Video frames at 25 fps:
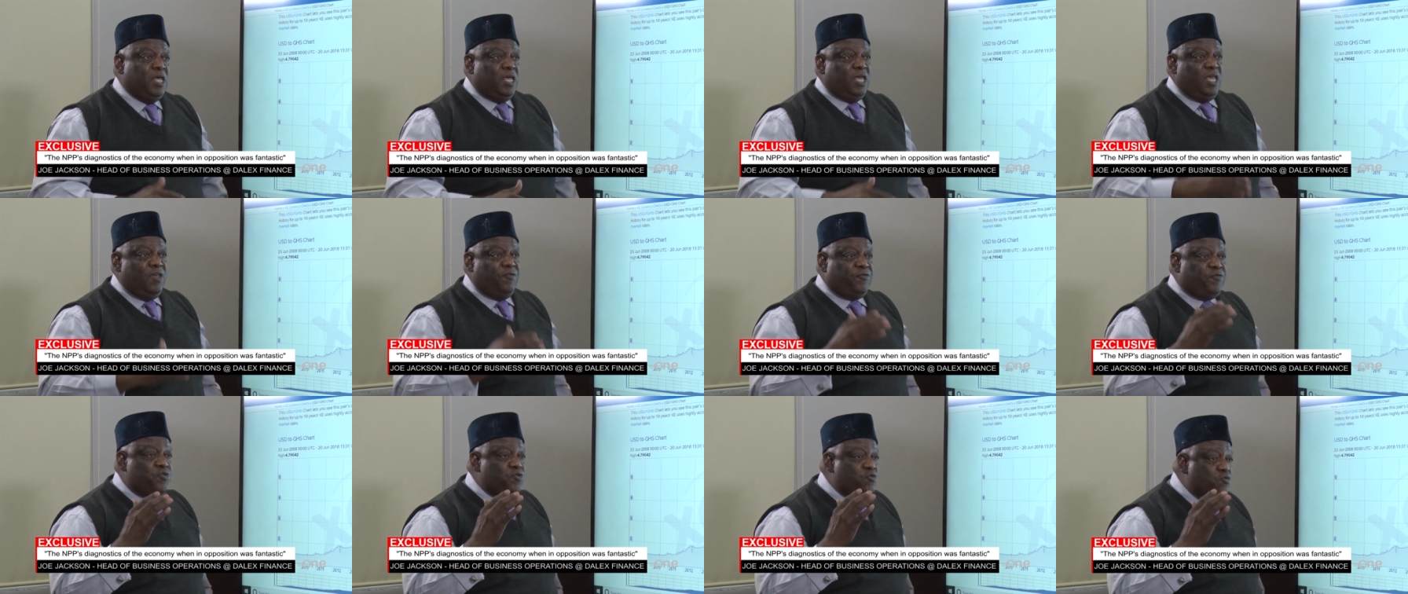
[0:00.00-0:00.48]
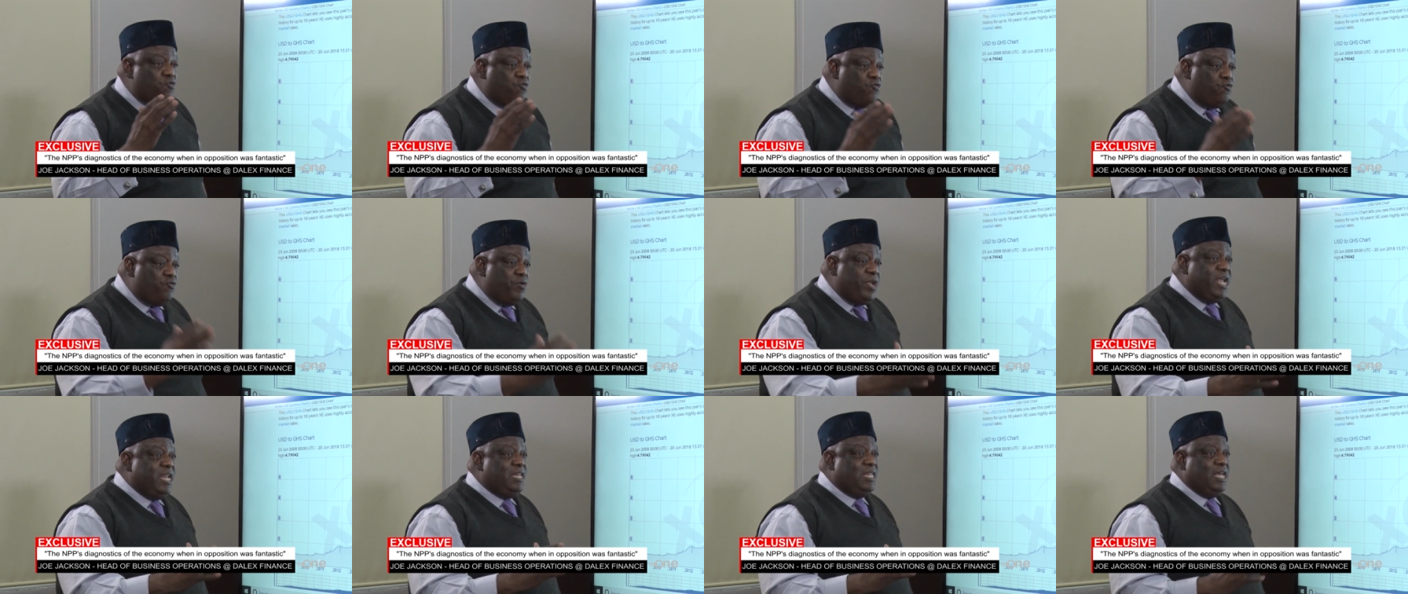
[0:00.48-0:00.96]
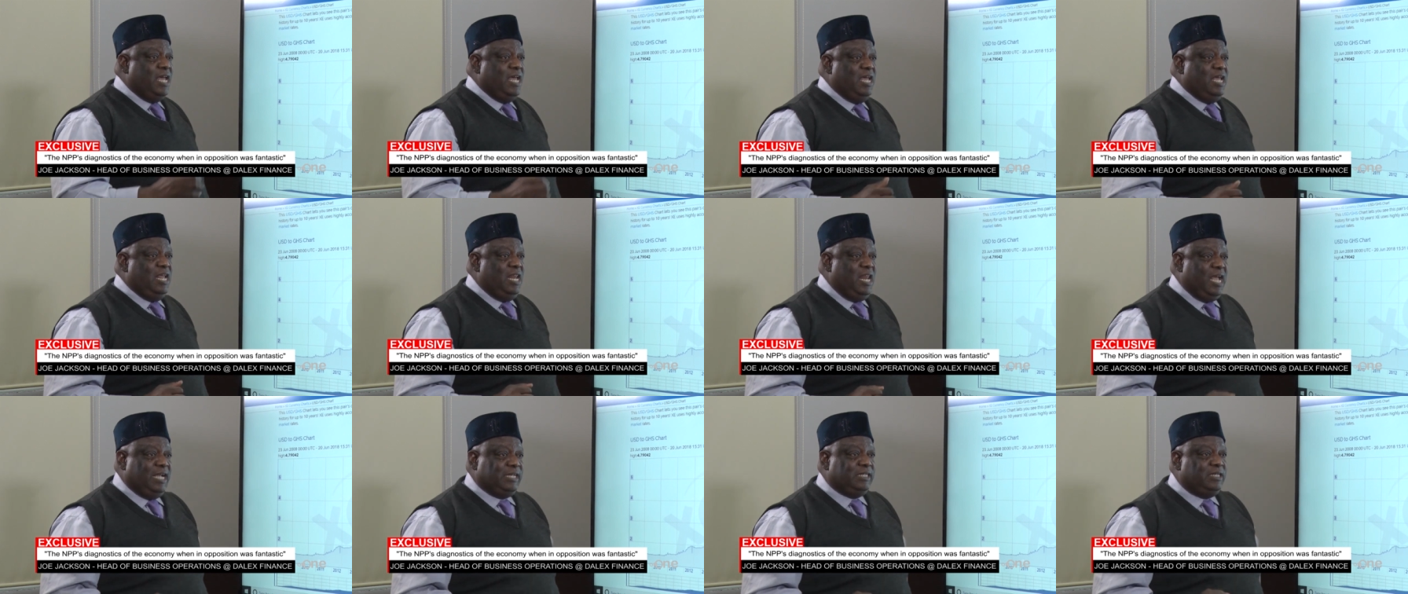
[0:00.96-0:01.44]
If you read the
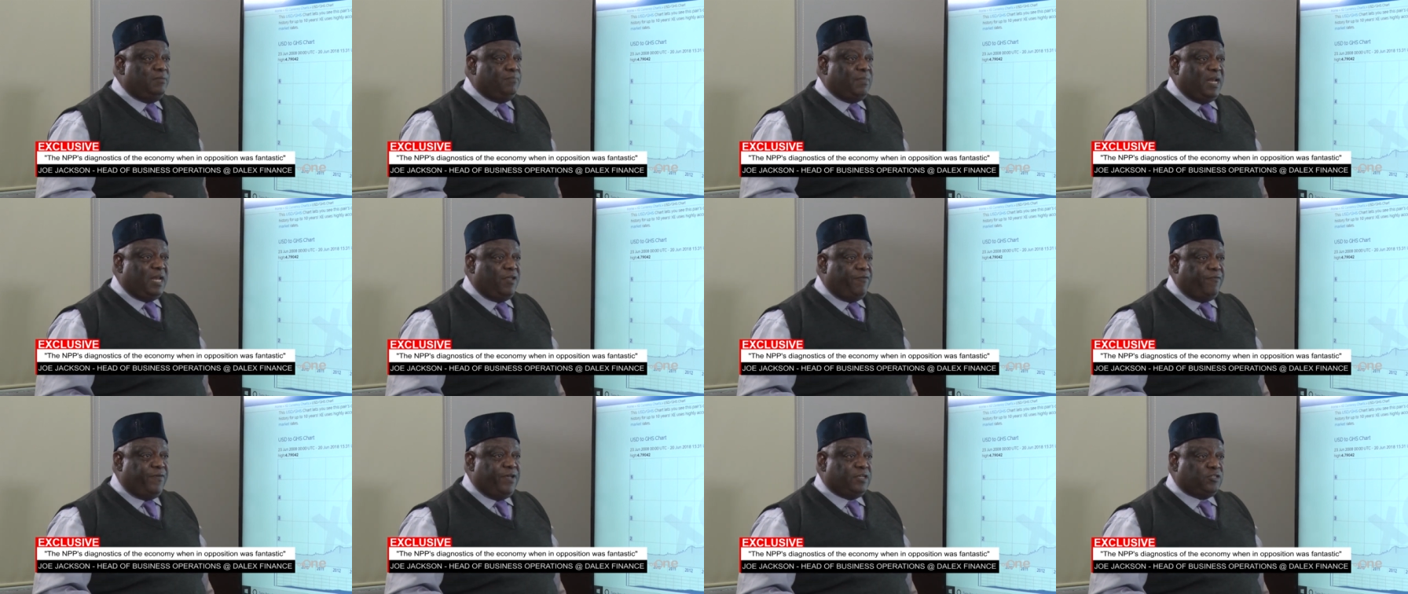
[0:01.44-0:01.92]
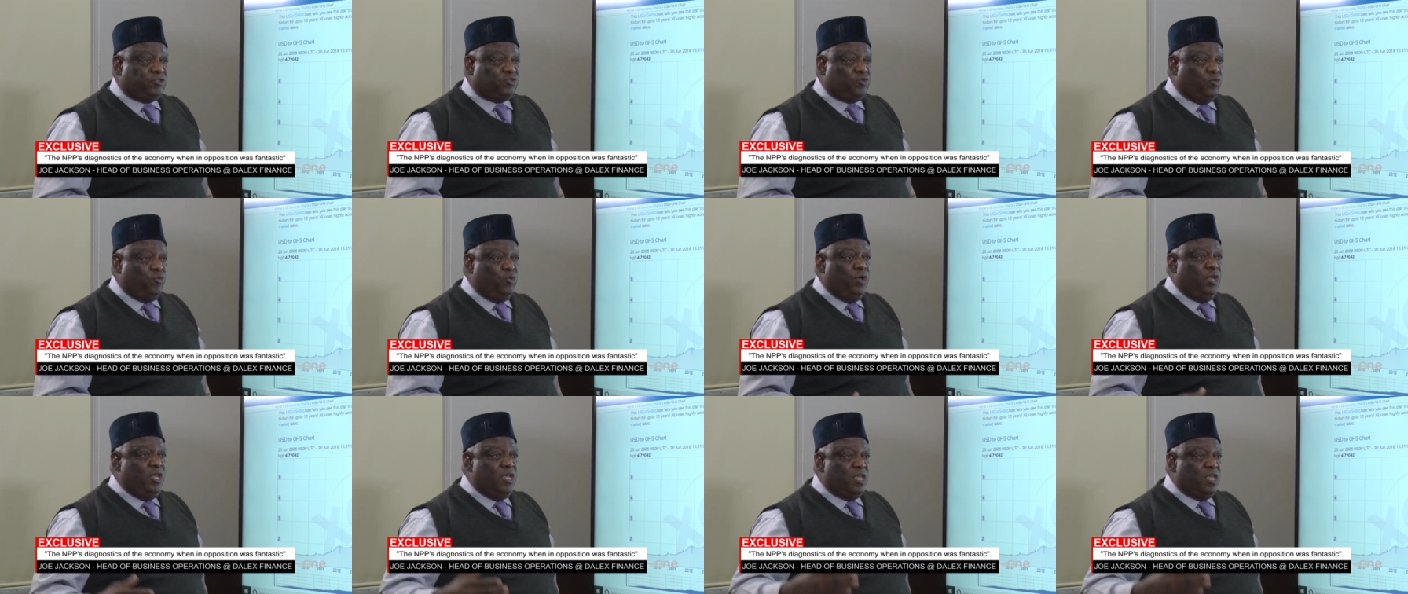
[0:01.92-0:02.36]
election manifesto,